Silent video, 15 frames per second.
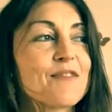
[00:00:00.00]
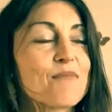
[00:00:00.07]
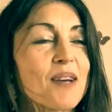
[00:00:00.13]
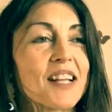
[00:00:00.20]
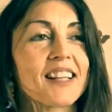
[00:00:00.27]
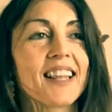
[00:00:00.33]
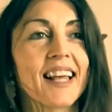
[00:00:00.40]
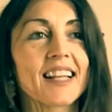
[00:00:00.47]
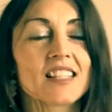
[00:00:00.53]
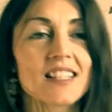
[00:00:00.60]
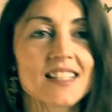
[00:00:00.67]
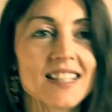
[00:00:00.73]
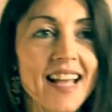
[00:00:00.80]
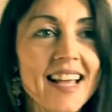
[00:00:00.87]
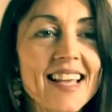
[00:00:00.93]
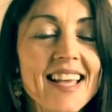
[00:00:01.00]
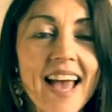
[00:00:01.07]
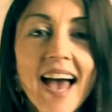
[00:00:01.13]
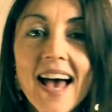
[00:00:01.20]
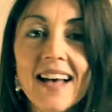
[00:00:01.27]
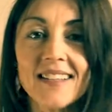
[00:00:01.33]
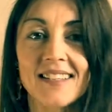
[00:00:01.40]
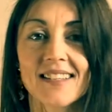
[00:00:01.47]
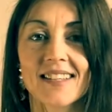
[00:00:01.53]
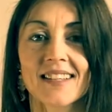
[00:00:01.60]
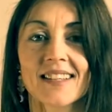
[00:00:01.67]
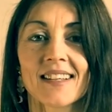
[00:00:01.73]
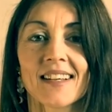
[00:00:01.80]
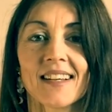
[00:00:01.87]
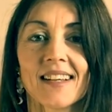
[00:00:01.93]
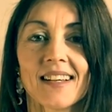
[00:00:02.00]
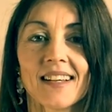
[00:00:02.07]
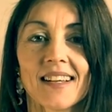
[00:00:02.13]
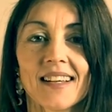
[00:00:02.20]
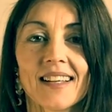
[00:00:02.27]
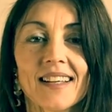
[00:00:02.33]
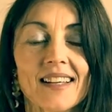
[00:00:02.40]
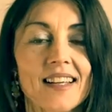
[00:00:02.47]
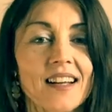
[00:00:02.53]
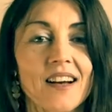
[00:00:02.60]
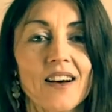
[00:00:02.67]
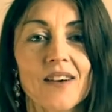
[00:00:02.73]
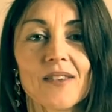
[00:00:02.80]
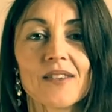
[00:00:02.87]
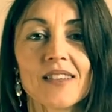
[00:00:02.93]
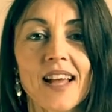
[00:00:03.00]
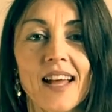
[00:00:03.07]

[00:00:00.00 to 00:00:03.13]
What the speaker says: but like to say yes, you know.